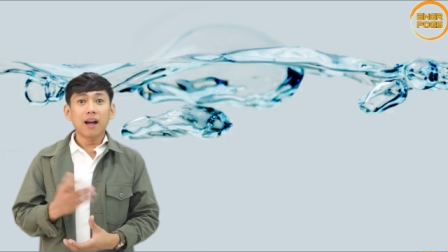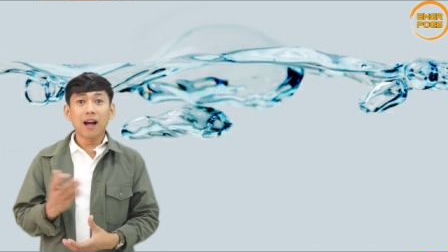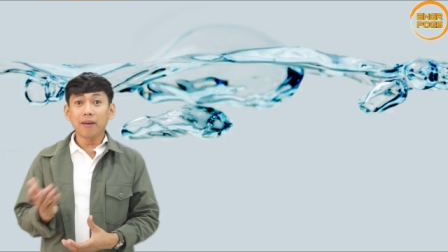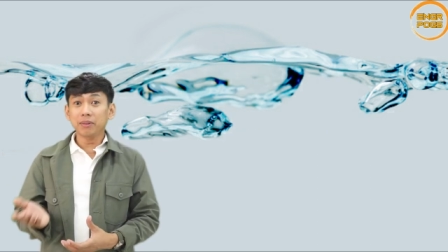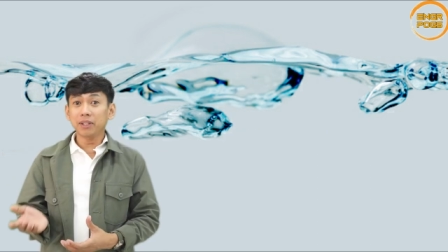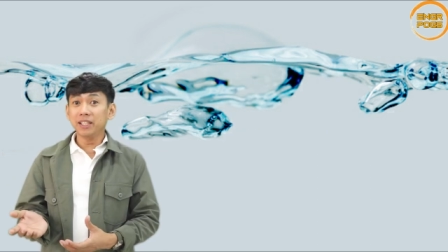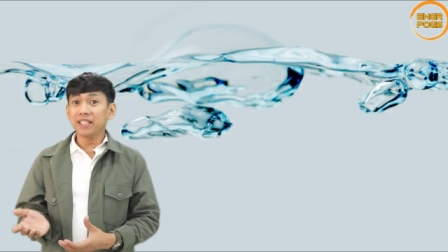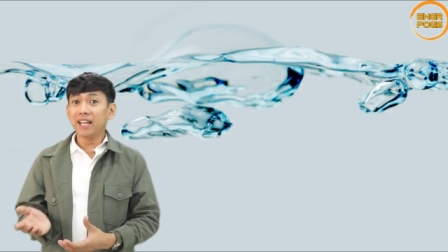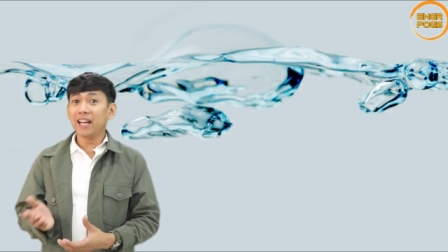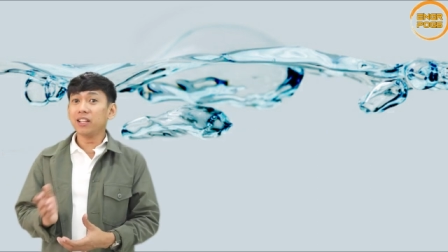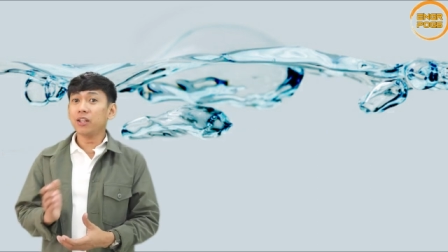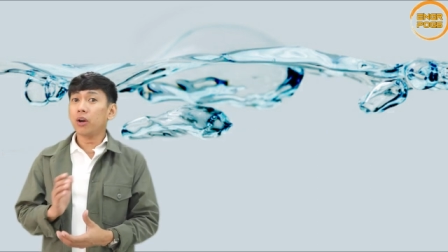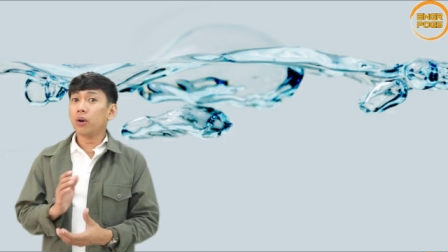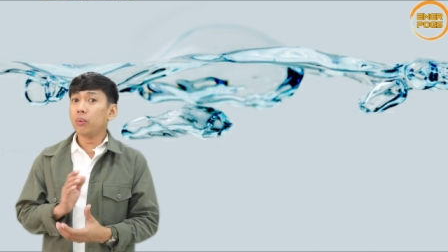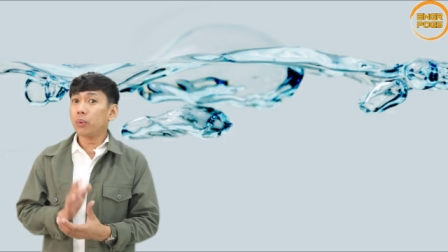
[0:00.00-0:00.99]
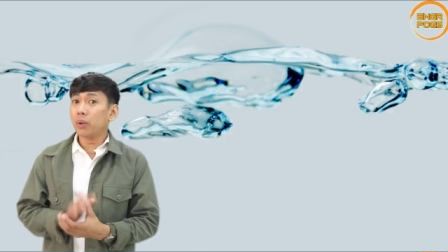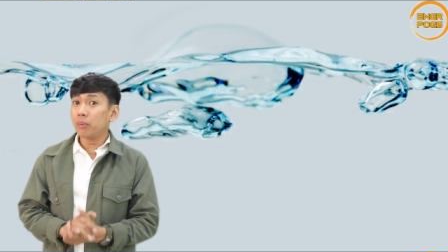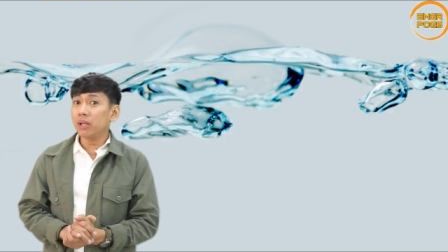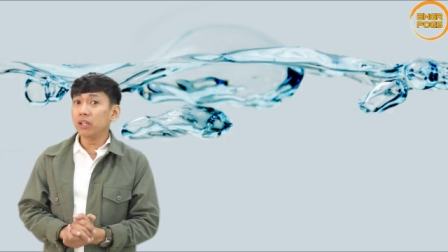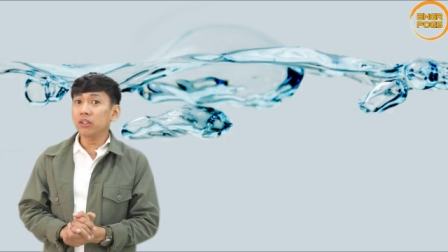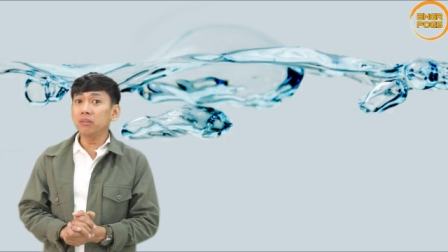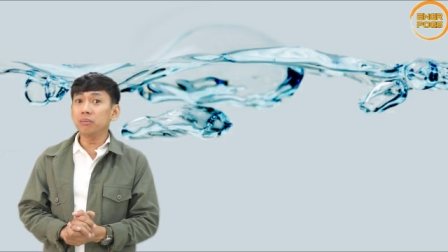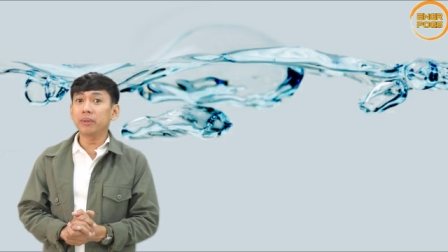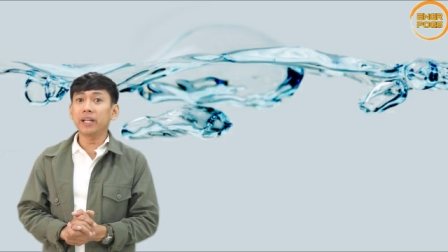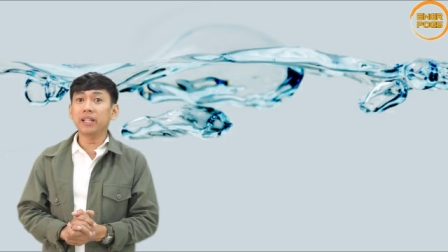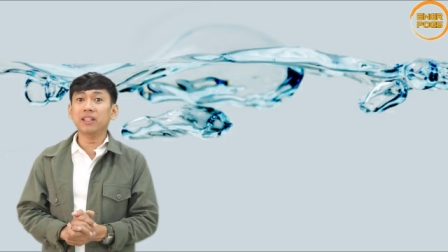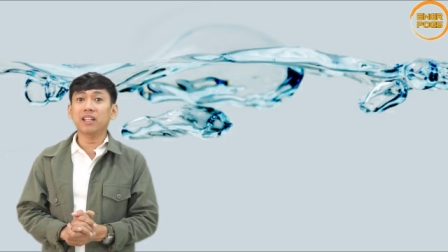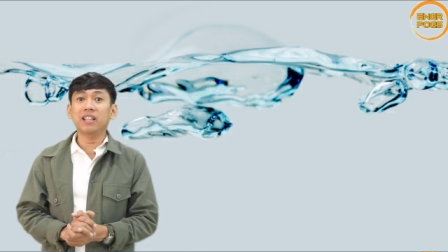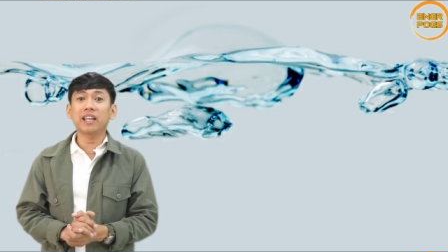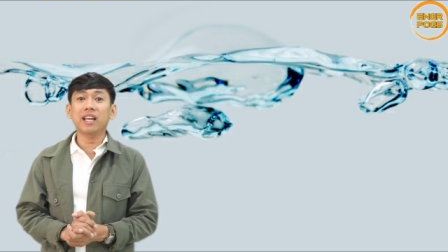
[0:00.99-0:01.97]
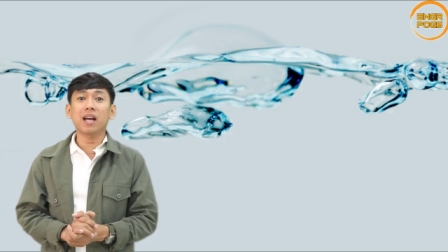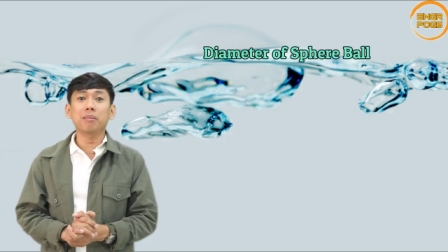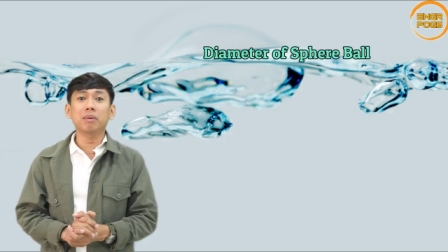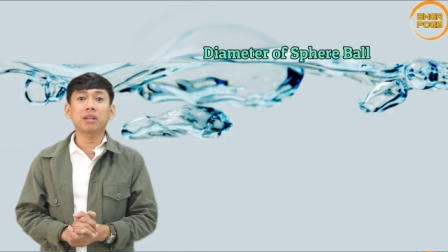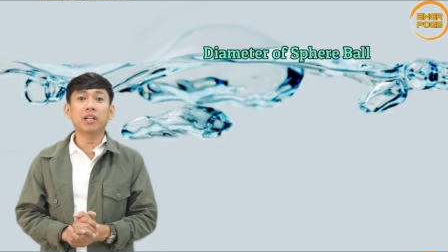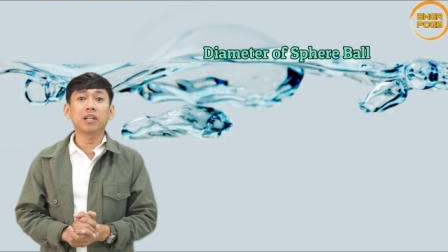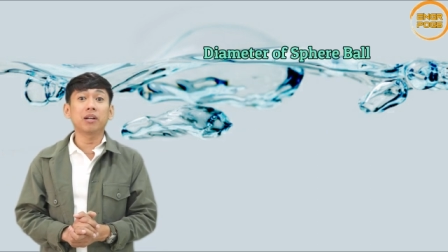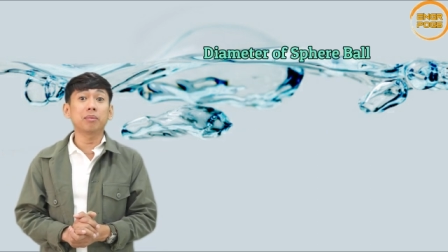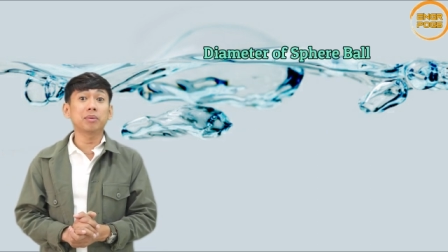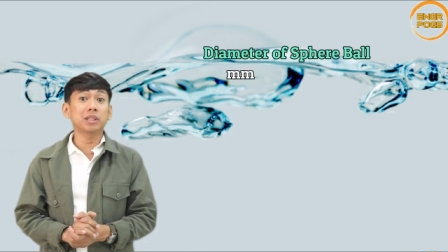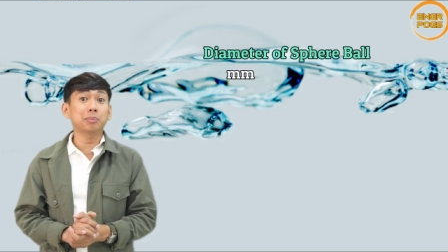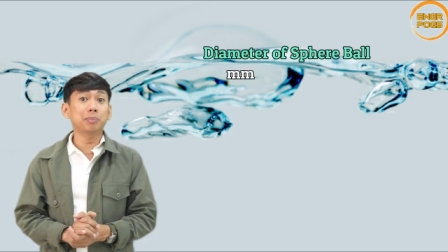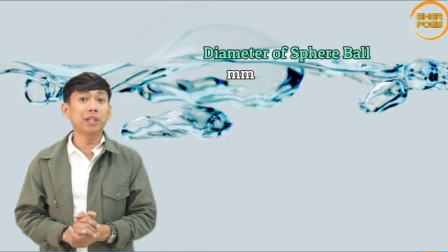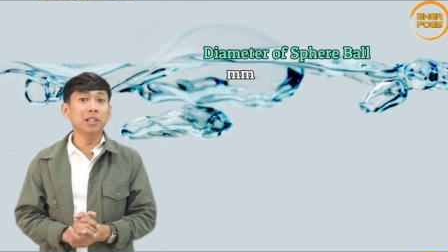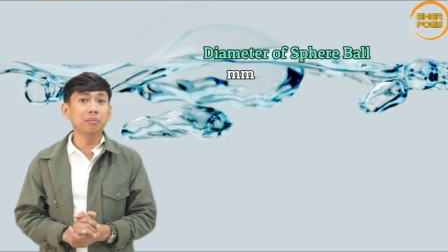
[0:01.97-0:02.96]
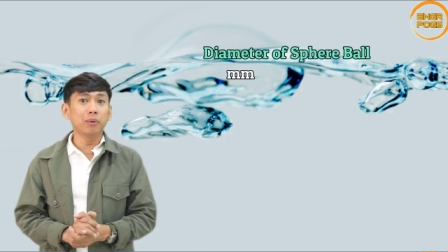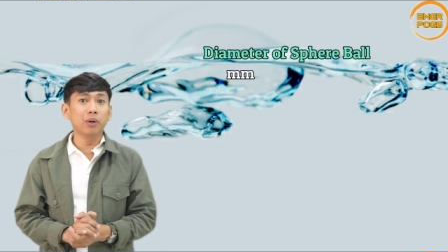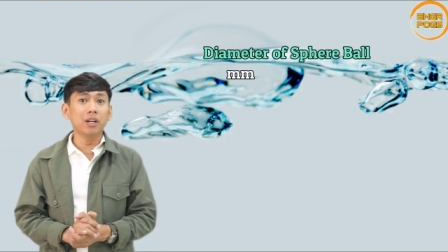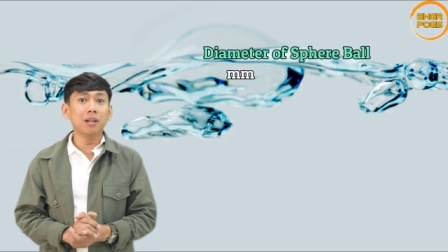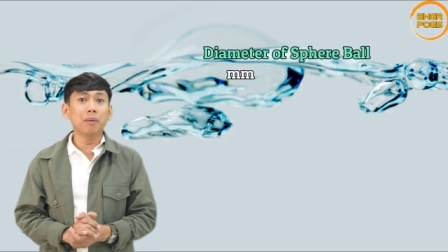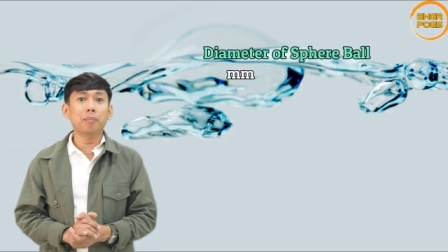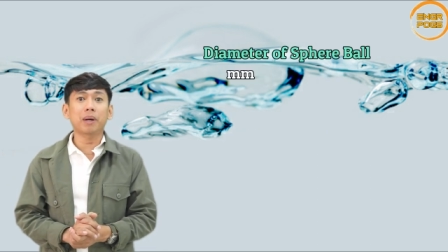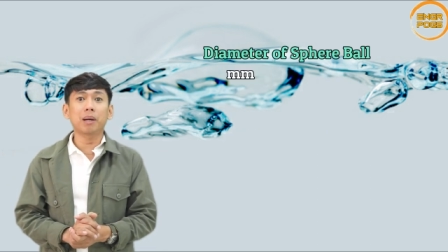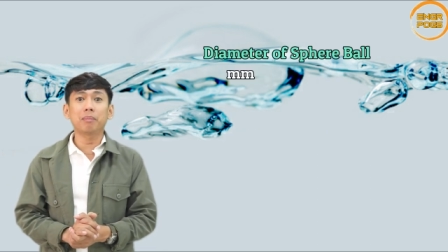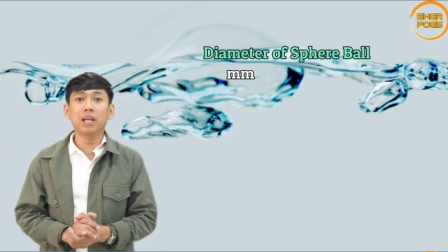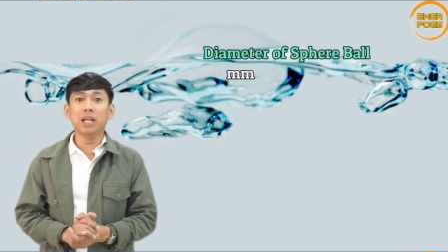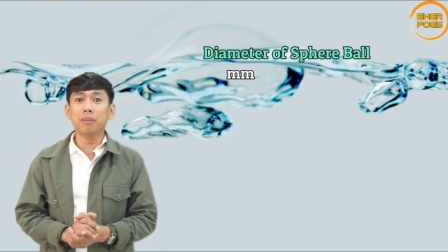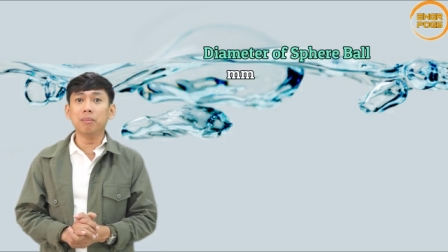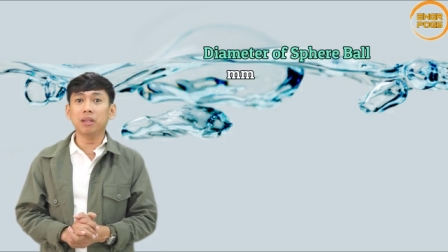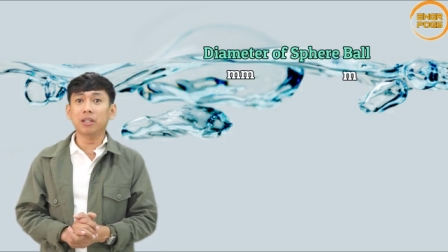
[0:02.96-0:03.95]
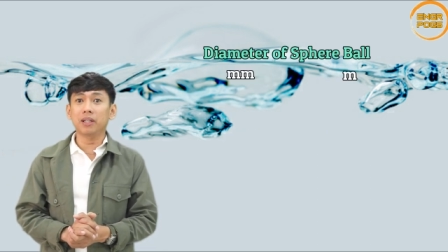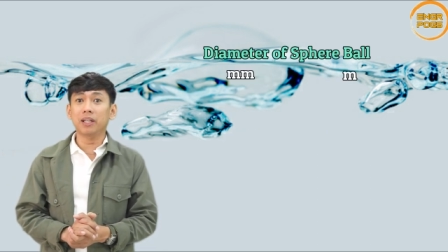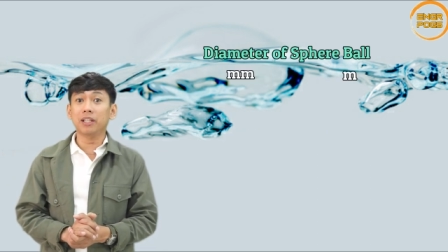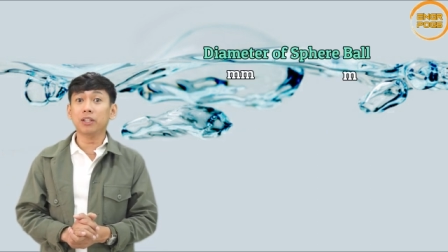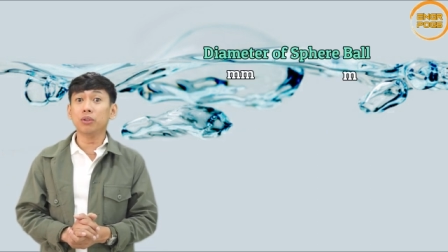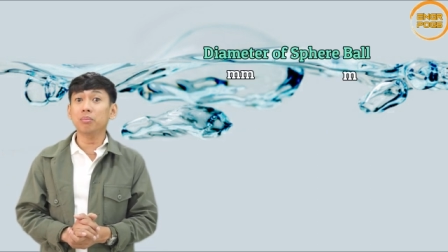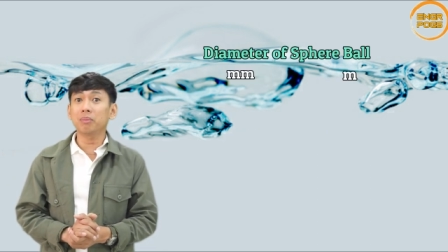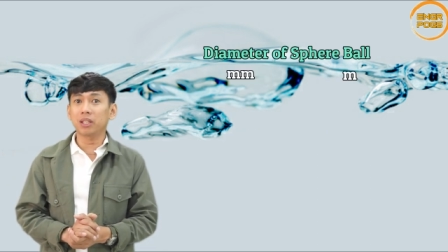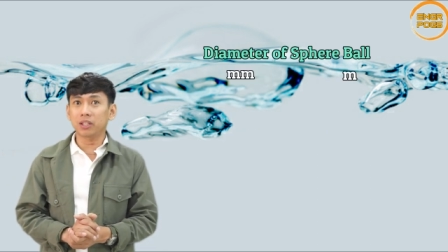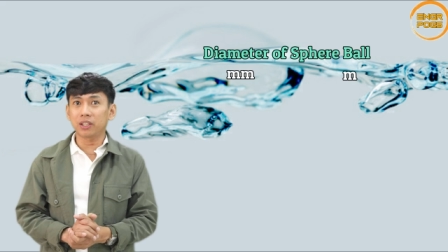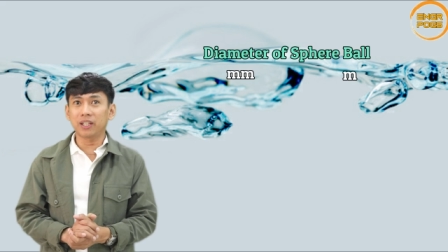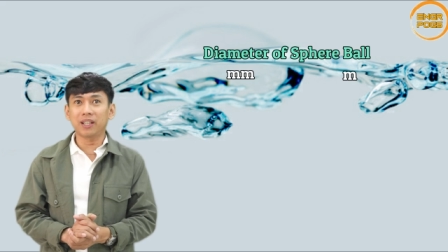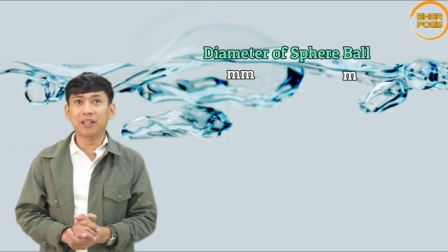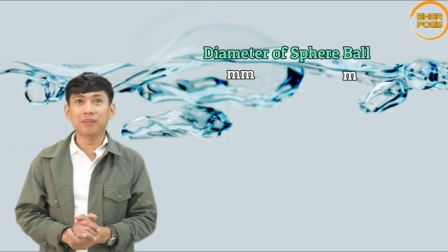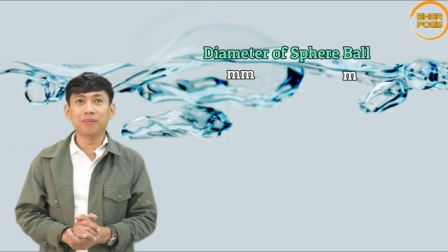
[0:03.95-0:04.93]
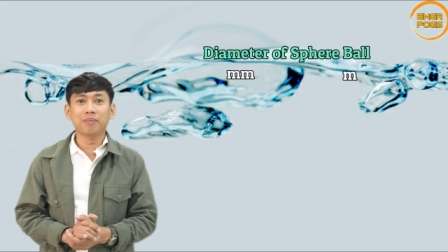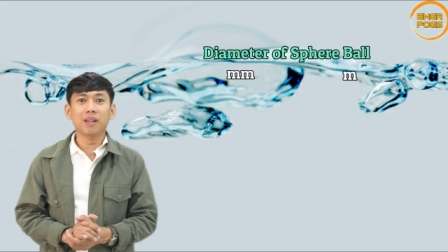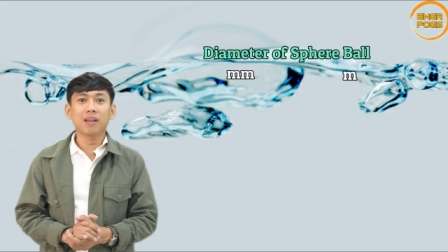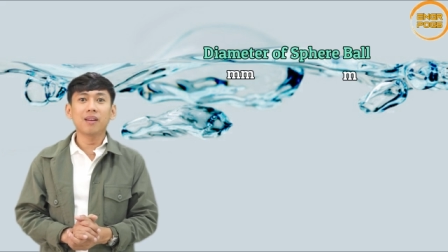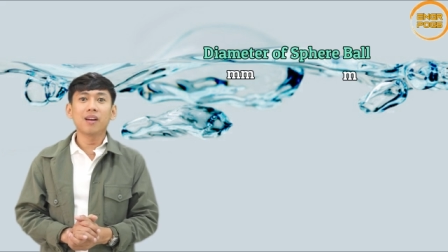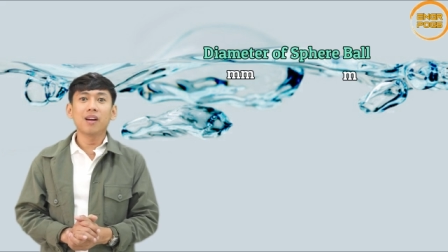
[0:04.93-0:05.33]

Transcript: After that, we will convert the diameter of sphere ball from millimeter to meter.